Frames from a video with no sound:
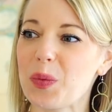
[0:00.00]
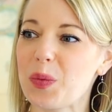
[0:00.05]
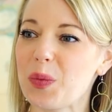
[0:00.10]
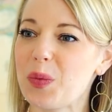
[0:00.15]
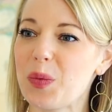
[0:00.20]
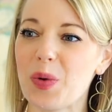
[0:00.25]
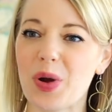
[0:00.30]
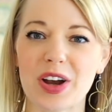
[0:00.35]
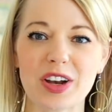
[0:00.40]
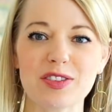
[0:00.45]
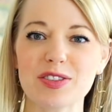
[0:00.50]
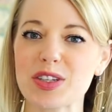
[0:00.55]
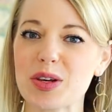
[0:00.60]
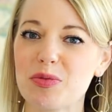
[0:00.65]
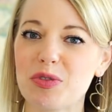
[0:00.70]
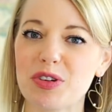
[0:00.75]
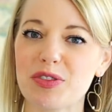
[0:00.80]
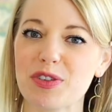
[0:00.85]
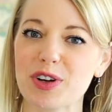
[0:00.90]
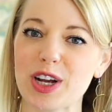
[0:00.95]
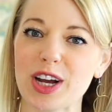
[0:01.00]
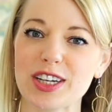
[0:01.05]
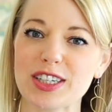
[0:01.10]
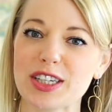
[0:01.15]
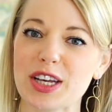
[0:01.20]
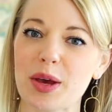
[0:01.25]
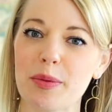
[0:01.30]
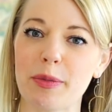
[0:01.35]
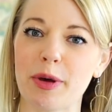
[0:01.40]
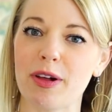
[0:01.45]
What if someone forgot to
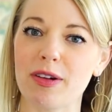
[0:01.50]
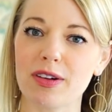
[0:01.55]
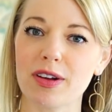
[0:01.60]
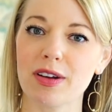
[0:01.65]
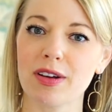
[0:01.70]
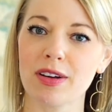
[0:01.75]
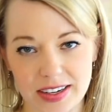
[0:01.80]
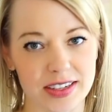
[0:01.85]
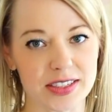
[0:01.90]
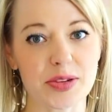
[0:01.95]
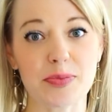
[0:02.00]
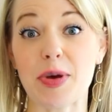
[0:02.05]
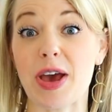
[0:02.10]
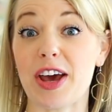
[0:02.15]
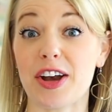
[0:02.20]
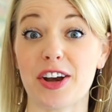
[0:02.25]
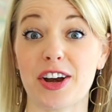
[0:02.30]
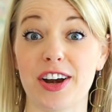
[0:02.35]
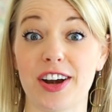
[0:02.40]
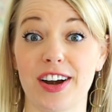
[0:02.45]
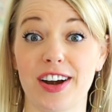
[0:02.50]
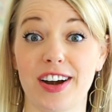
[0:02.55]
get milk? Doesn't matter.